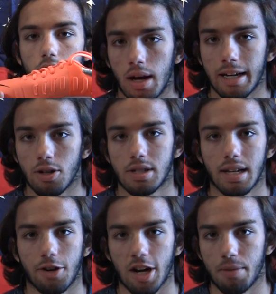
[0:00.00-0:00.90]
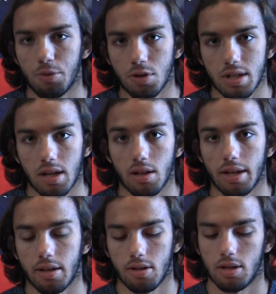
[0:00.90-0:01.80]
I know I said I grabbed boots that I
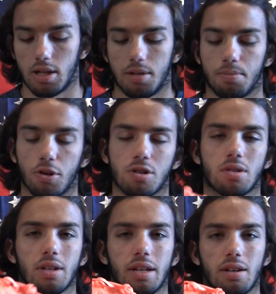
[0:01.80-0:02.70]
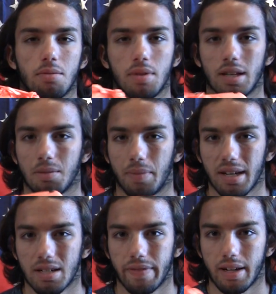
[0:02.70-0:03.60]
like. Personally, not the
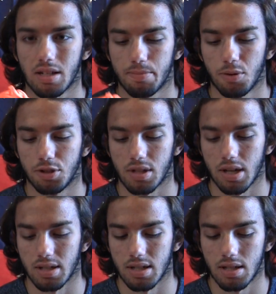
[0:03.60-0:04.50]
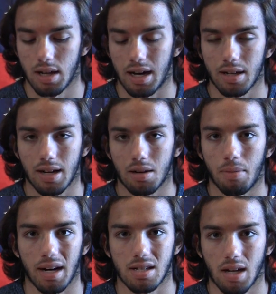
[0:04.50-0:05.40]
biggest fan of this boot just because it's not kind of
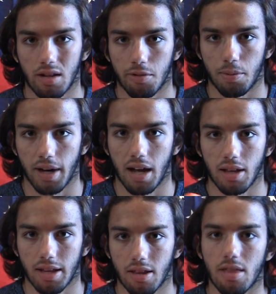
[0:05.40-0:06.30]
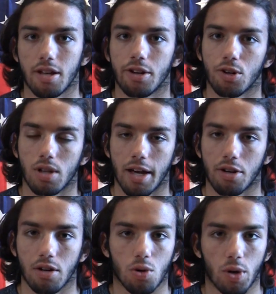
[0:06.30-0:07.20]
my style of play. I like the thinner,
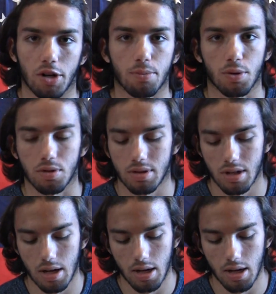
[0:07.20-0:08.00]
lighter, quicker boots.